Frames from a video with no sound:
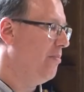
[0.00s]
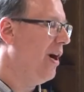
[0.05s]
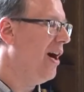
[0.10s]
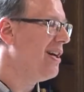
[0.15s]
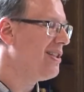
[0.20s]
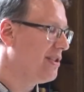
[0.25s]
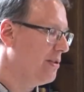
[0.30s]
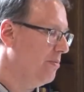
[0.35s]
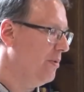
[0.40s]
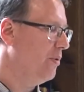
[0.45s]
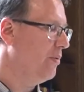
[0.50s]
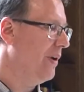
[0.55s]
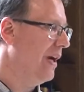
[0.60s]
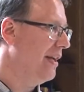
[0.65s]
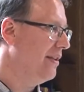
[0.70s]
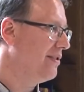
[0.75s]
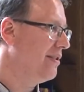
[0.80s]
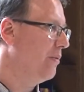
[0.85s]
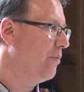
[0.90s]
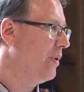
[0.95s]
possible
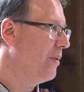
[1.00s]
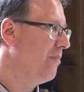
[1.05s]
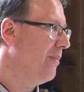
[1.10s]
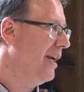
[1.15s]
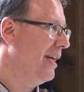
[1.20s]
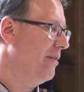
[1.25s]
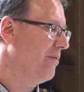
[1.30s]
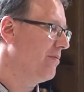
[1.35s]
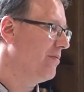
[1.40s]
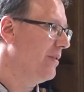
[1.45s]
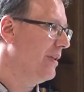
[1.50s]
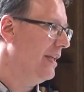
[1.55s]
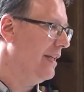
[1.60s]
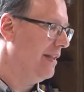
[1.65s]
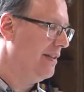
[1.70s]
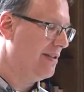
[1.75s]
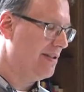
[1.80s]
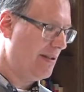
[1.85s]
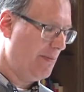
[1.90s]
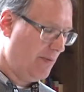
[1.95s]
ways that we might
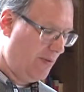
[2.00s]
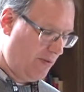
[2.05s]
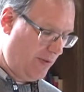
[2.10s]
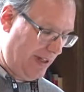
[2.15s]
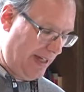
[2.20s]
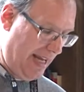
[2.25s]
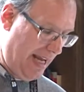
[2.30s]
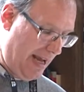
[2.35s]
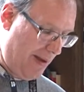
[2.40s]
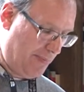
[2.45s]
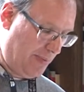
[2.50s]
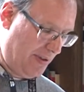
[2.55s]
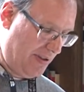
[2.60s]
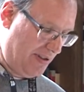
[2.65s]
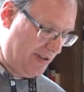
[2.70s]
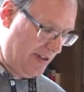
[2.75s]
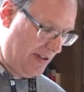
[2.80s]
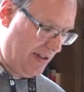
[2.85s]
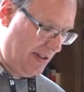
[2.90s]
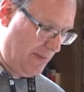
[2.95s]
read some of what
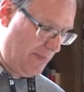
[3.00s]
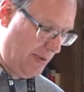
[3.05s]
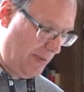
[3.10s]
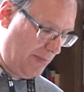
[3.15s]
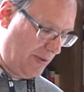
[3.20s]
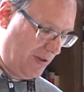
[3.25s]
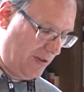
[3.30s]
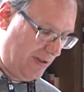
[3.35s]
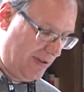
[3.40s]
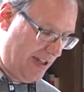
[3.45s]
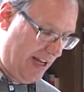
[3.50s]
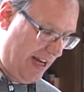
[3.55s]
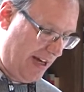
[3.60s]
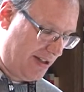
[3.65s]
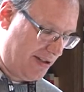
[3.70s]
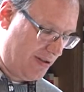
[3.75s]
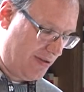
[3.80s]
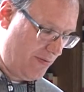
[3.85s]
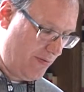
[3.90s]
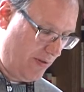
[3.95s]
happens in the biblical
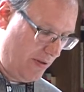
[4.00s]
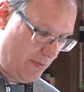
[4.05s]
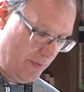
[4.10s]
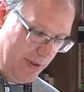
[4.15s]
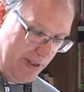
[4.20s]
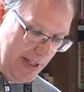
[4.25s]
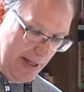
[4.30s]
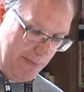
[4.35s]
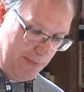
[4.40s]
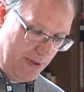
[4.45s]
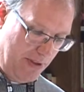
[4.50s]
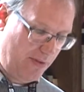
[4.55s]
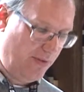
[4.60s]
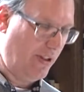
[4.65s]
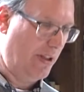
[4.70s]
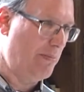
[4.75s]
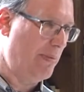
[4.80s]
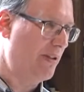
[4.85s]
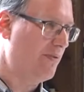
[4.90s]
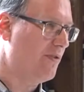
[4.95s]
text re
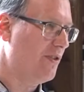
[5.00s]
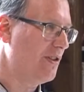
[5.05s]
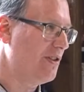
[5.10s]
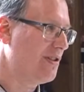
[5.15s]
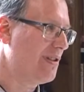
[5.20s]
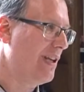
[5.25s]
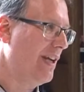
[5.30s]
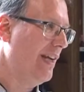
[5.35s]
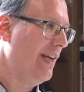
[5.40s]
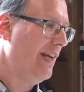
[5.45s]
redemptively. But first,